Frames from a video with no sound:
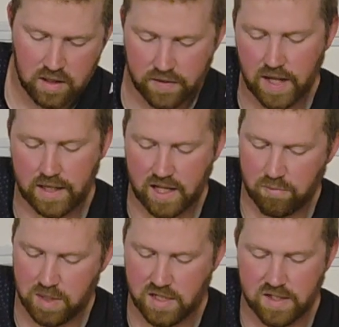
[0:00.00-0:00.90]
and that
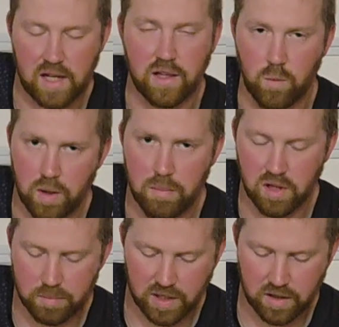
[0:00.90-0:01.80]
gave me exactly 1
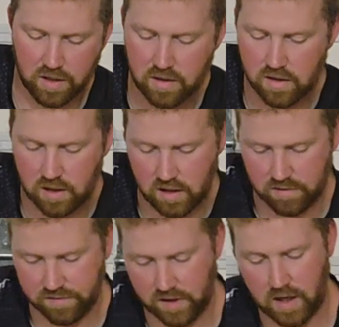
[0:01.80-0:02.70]
millimeter
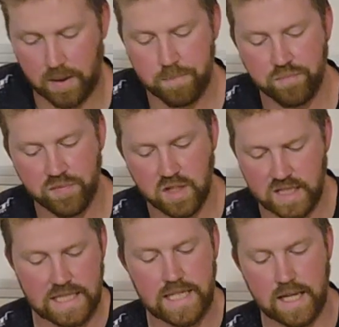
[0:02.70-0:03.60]
of
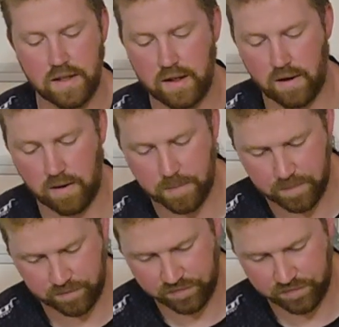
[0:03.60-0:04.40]
detent here.